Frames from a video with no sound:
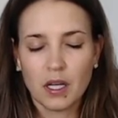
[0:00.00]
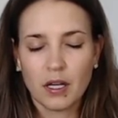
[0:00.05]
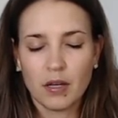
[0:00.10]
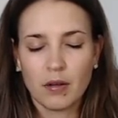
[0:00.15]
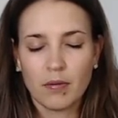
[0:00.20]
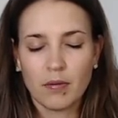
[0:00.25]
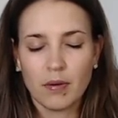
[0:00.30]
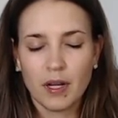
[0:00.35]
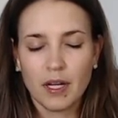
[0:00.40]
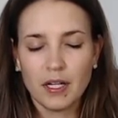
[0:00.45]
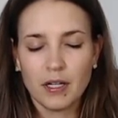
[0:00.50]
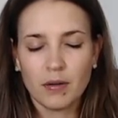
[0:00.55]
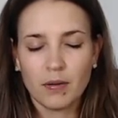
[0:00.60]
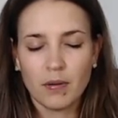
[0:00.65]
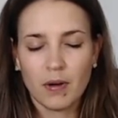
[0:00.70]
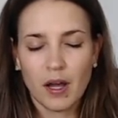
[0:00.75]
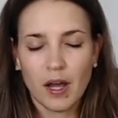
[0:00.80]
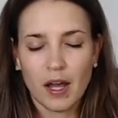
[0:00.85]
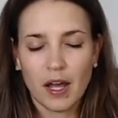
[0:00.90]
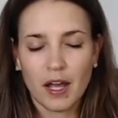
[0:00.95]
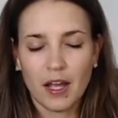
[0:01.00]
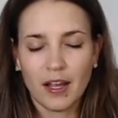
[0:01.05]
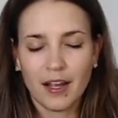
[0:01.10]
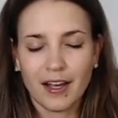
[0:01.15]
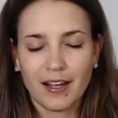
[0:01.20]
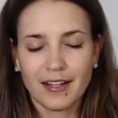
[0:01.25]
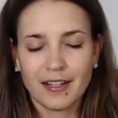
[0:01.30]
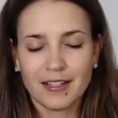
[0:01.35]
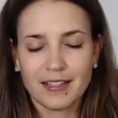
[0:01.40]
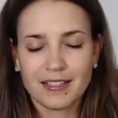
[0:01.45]
And right away,
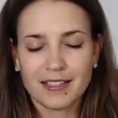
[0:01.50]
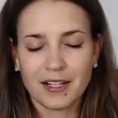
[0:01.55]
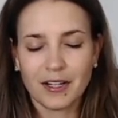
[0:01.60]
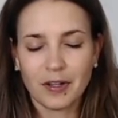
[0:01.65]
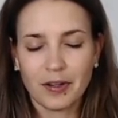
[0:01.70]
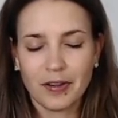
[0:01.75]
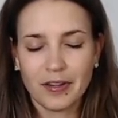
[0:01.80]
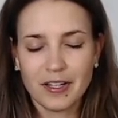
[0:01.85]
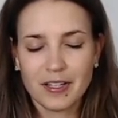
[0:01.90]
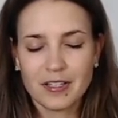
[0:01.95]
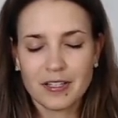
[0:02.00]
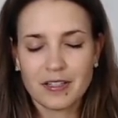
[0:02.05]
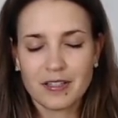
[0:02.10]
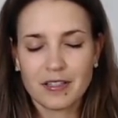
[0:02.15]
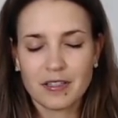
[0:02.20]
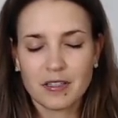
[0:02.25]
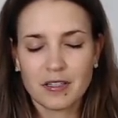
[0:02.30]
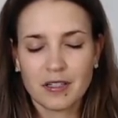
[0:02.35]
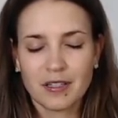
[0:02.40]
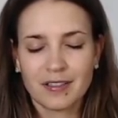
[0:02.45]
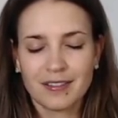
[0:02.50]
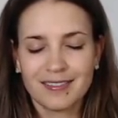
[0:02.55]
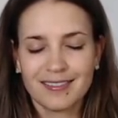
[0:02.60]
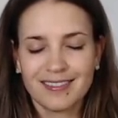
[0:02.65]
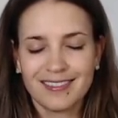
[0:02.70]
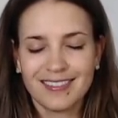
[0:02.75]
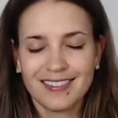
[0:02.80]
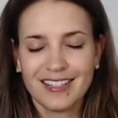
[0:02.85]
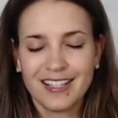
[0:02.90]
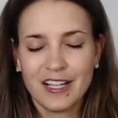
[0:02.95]
I can tell this
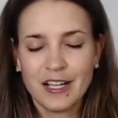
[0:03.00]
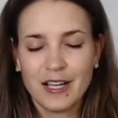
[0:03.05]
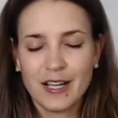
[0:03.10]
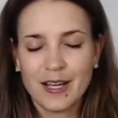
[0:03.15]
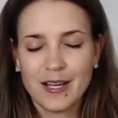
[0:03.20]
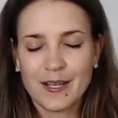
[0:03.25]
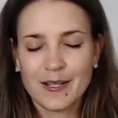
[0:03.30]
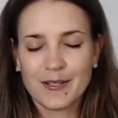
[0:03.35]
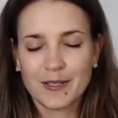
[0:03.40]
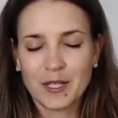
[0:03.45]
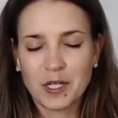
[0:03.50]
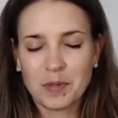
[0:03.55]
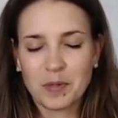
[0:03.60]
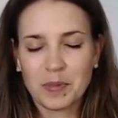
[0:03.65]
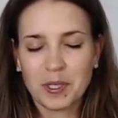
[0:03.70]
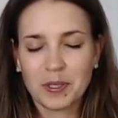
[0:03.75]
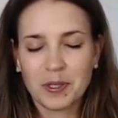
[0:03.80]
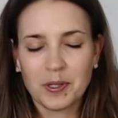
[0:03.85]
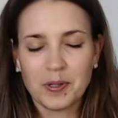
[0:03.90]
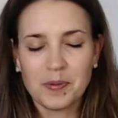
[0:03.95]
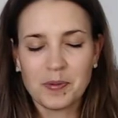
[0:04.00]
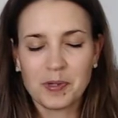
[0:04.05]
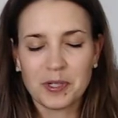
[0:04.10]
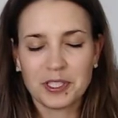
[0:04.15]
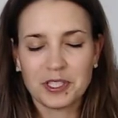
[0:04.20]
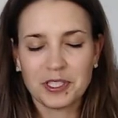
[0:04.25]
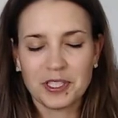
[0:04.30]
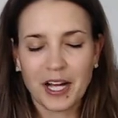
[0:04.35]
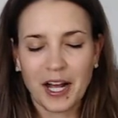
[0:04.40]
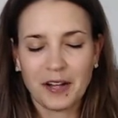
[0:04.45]
is going to be a little more
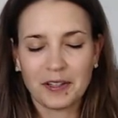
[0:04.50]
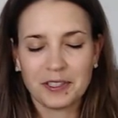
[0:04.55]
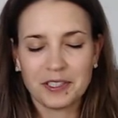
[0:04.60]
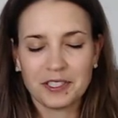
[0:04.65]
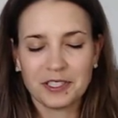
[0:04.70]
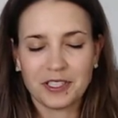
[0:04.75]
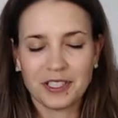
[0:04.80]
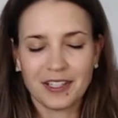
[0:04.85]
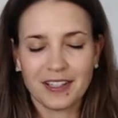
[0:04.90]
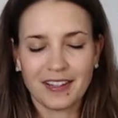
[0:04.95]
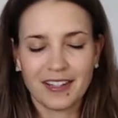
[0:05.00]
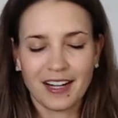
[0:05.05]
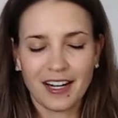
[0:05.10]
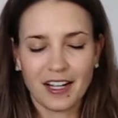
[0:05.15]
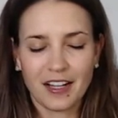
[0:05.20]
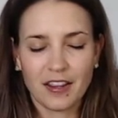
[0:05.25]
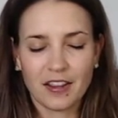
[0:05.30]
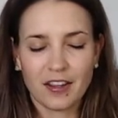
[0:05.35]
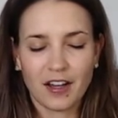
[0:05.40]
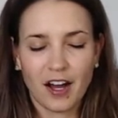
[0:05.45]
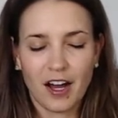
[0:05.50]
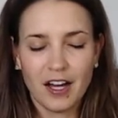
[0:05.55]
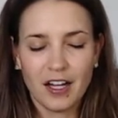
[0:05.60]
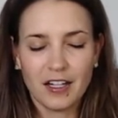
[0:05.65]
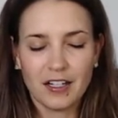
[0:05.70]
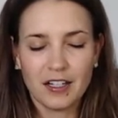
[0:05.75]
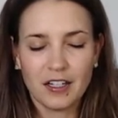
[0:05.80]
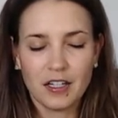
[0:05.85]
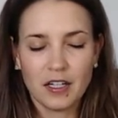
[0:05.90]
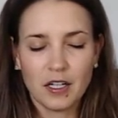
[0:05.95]
challenging than I
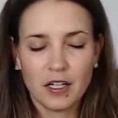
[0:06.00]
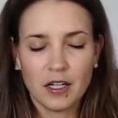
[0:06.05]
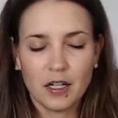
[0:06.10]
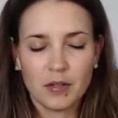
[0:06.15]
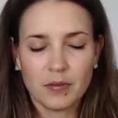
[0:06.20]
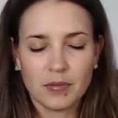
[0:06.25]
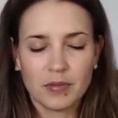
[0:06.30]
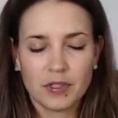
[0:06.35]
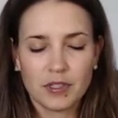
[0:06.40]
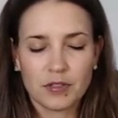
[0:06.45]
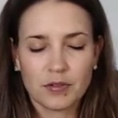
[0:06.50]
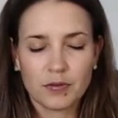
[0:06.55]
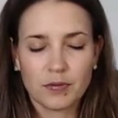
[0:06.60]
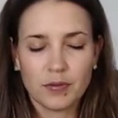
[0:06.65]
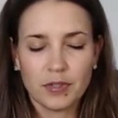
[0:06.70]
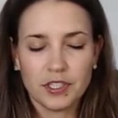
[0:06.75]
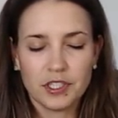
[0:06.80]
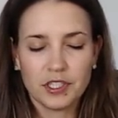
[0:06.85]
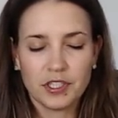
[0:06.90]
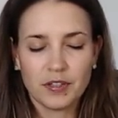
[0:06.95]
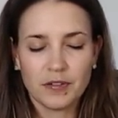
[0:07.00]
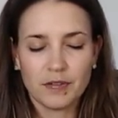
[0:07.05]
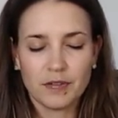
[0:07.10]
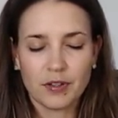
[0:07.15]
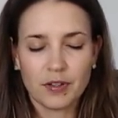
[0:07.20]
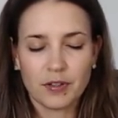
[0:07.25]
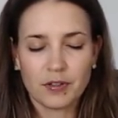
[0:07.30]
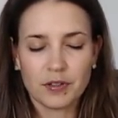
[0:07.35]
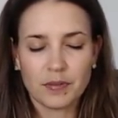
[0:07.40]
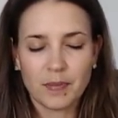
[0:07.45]
thought. Just reaching
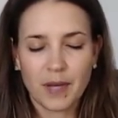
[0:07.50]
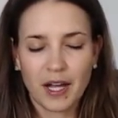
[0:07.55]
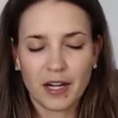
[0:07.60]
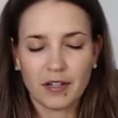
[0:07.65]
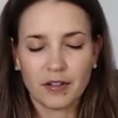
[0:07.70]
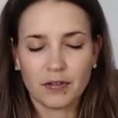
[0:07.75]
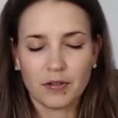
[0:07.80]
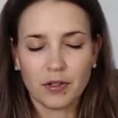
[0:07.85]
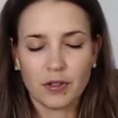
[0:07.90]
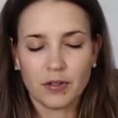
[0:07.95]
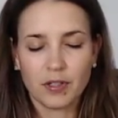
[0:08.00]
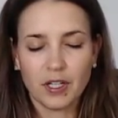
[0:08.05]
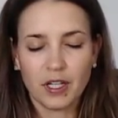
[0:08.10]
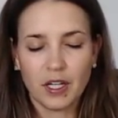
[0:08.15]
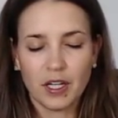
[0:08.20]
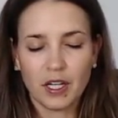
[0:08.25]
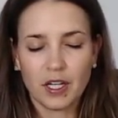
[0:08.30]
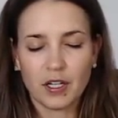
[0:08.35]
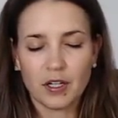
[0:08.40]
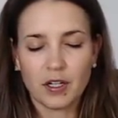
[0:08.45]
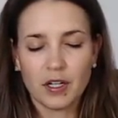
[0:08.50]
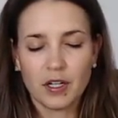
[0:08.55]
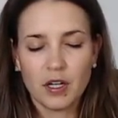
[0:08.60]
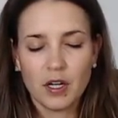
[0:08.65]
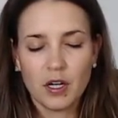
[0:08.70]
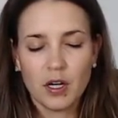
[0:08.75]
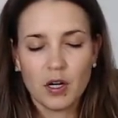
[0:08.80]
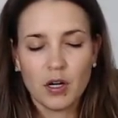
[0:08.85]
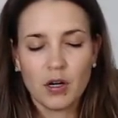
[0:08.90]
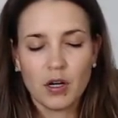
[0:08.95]
for those macaroni and
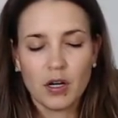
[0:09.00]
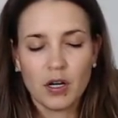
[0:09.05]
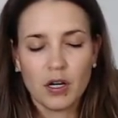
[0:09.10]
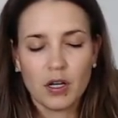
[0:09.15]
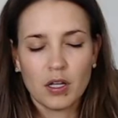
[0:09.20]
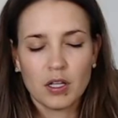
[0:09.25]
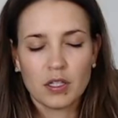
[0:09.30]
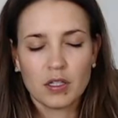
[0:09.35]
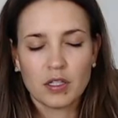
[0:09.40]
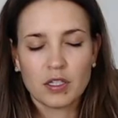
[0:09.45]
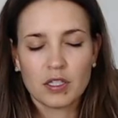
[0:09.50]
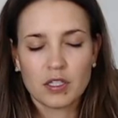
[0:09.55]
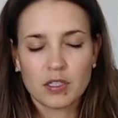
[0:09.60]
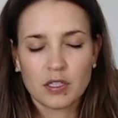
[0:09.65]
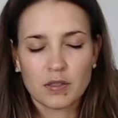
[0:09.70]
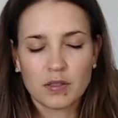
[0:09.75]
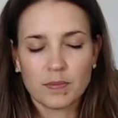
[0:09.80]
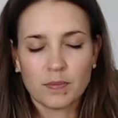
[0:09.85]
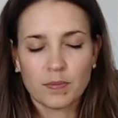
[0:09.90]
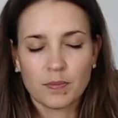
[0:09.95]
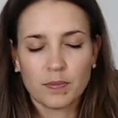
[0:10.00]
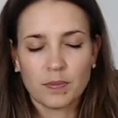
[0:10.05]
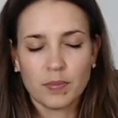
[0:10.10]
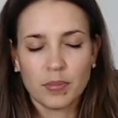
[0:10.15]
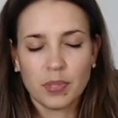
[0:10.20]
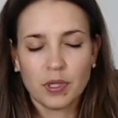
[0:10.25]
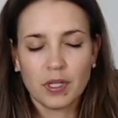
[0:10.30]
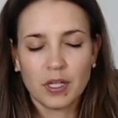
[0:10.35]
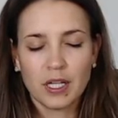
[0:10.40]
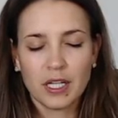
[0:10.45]

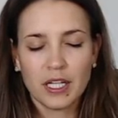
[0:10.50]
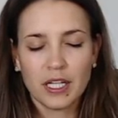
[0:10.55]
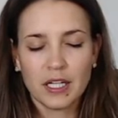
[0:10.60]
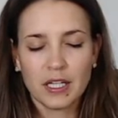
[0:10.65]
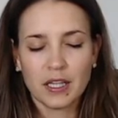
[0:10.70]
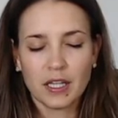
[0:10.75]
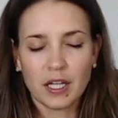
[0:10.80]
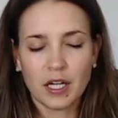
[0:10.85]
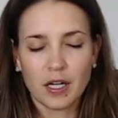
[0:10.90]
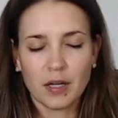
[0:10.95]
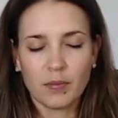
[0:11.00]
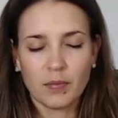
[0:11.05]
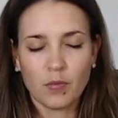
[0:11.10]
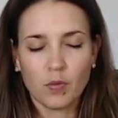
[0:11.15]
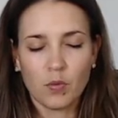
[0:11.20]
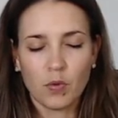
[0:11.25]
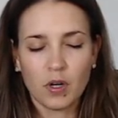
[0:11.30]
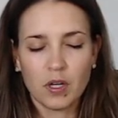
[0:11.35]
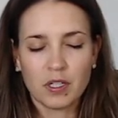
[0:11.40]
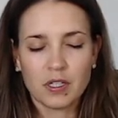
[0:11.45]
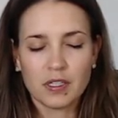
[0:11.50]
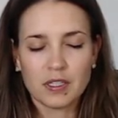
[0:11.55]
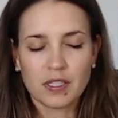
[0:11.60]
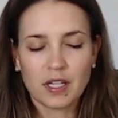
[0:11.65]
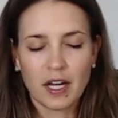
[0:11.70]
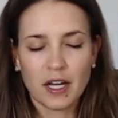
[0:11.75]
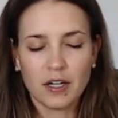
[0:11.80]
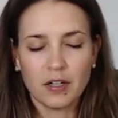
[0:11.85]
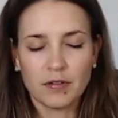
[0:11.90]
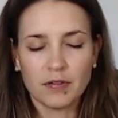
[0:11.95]
splitting them one
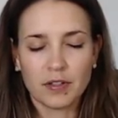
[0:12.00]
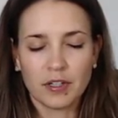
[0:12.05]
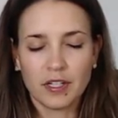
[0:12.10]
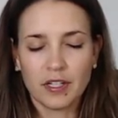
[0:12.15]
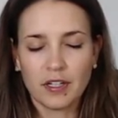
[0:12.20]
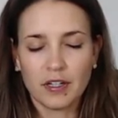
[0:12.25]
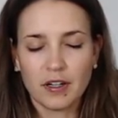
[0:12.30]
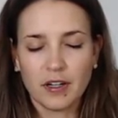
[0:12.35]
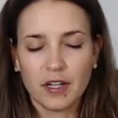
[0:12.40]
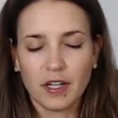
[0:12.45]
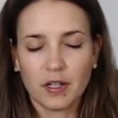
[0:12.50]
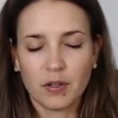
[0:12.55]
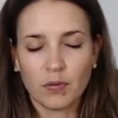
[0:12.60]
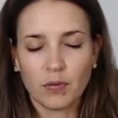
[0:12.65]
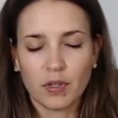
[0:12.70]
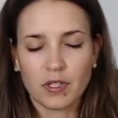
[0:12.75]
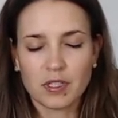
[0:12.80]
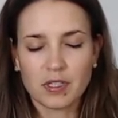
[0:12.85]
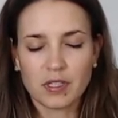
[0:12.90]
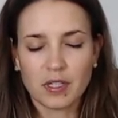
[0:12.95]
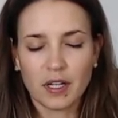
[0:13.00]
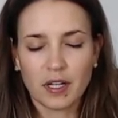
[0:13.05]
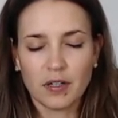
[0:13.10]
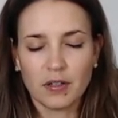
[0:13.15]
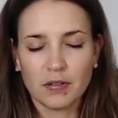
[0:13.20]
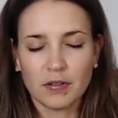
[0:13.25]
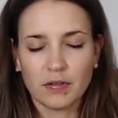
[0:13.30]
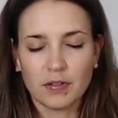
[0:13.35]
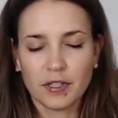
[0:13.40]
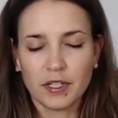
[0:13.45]
side over here and one side
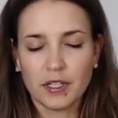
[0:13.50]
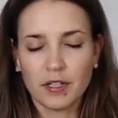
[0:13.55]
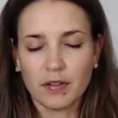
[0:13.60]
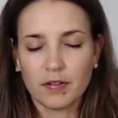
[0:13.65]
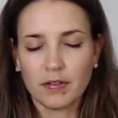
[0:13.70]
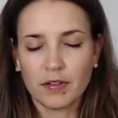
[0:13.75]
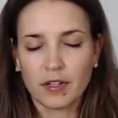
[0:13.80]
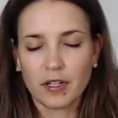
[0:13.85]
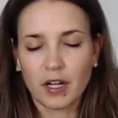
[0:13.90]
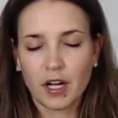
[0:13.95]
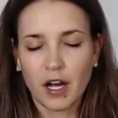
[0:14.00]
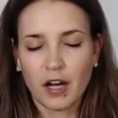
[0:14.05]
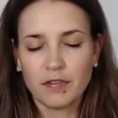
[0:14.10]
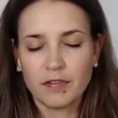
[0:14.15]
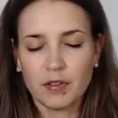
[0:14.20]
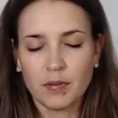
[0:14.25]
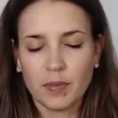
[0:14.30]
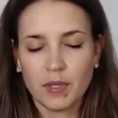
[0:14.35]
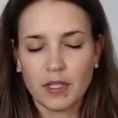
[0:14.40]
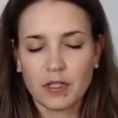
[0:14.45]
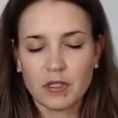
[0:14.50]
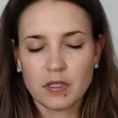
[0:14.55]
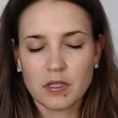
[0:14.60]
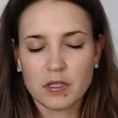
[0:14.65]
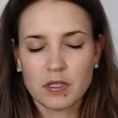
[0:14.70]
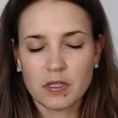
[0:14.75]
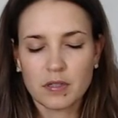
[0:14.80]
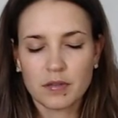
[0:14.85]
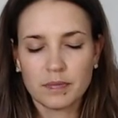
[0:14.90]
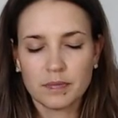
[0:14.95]
over here for the coffee
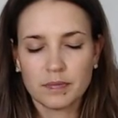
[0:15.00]
beans.